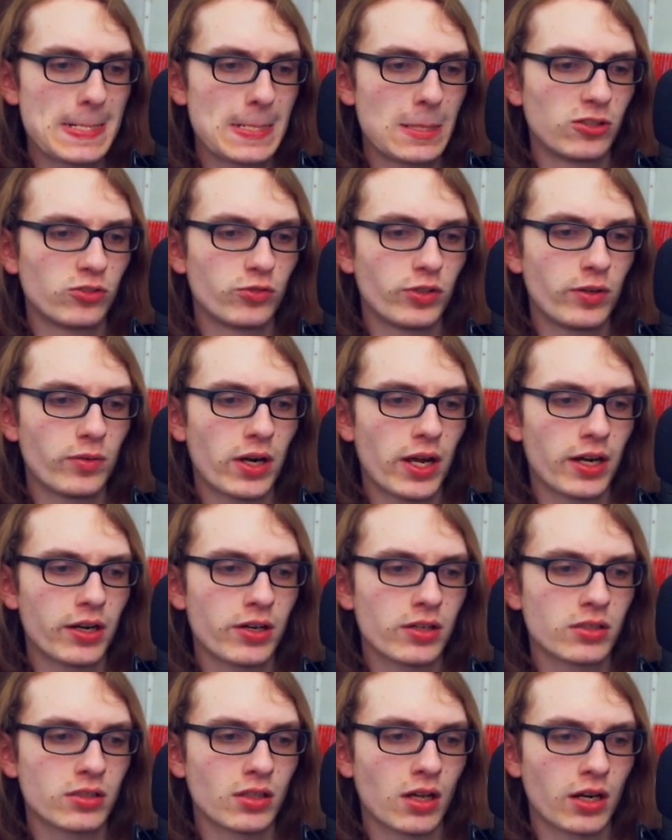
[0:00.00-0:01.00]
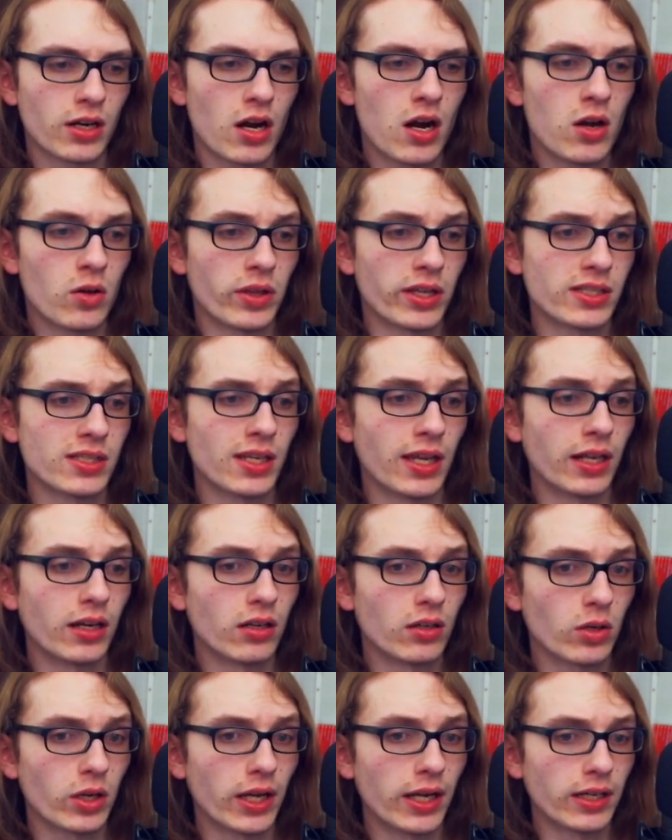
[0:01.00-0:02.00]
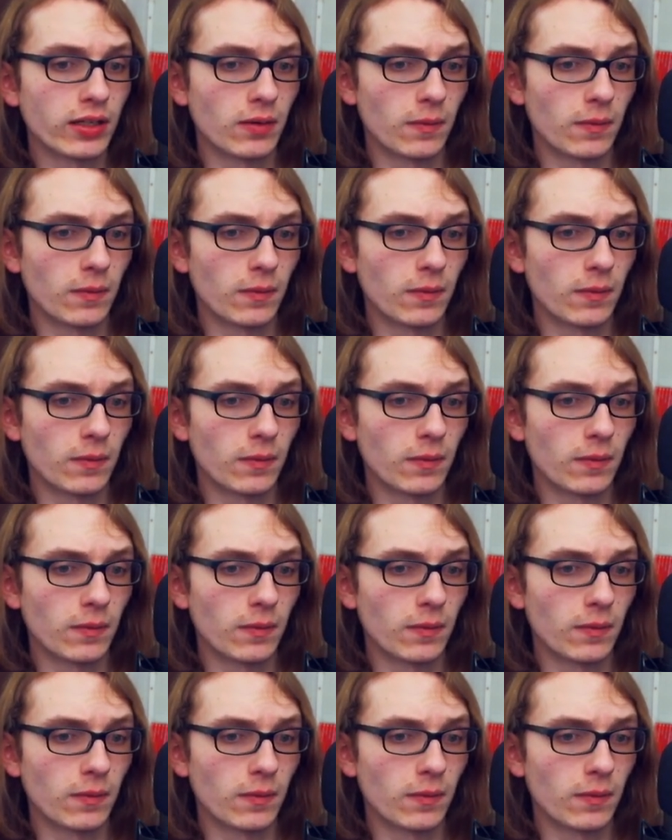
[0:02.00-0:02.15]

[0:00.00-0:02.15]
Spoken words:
Free Riders, Sonic... Oh, that's it. Okay.